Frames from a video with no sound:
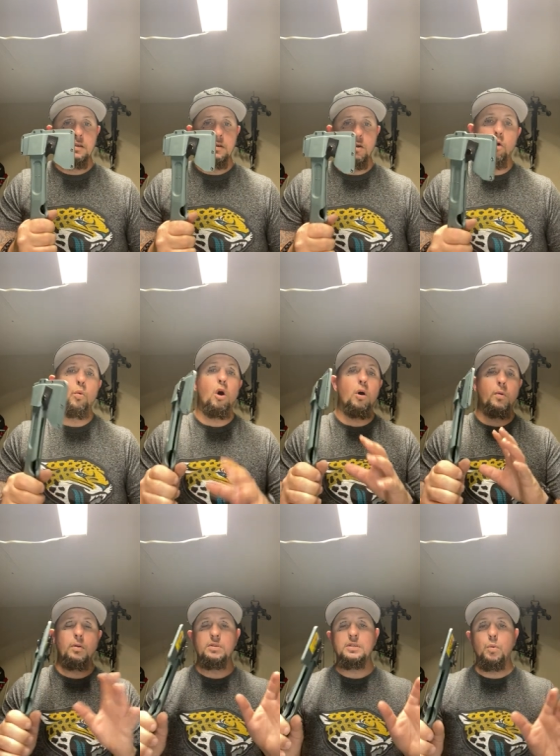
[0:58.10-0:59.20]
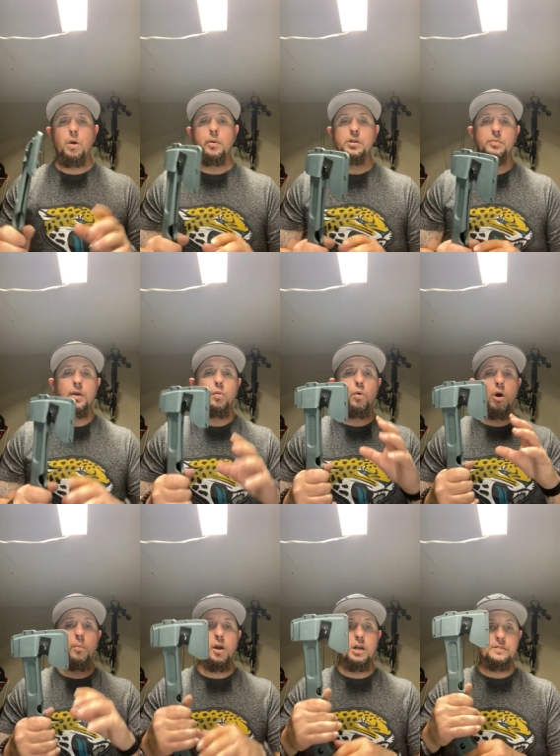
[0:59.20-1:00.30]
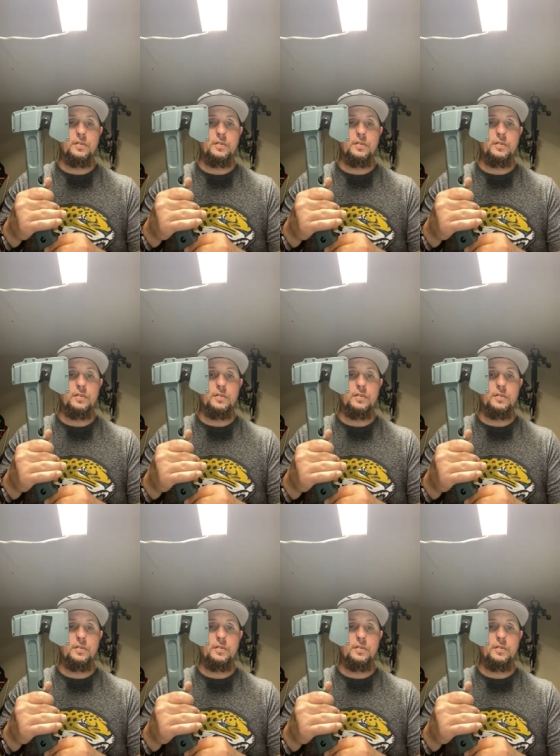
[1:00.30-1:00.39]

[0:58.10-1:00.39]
or Wal, well, I wouldn't say Walmart's brand, Walmart's